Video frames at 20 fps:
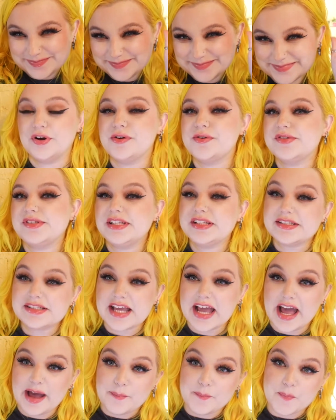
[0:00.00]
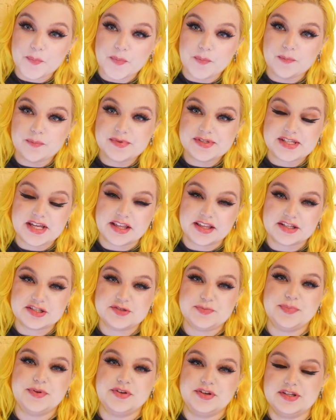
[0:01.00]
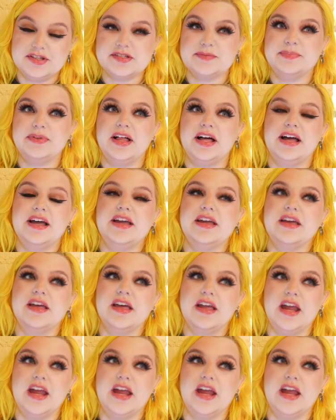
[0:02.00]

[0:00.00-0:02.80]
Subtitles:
Pros, it's at Sally's Beauty Supply,